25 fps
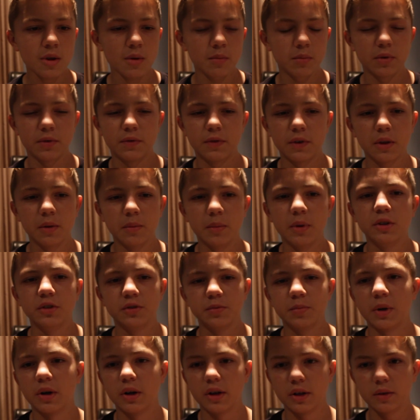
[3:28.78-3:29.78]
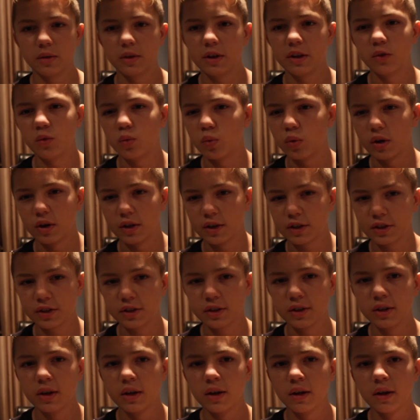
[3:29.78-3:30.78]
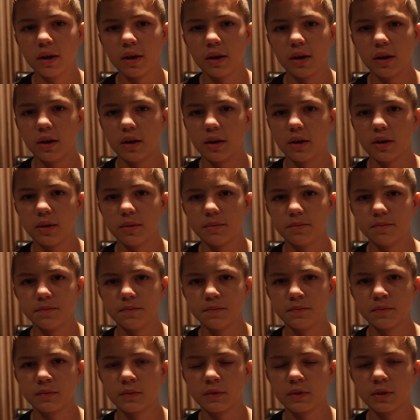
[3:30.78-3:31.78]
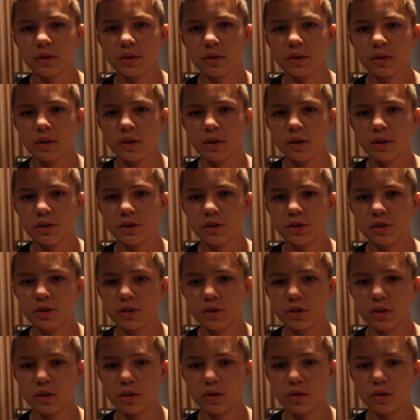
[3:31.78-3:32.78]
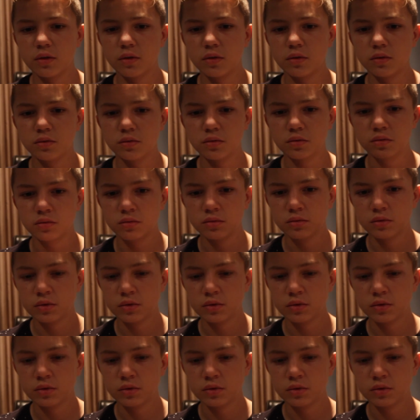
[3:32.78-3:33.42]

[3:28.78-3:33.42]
but for the most part, it, it works. Um, so,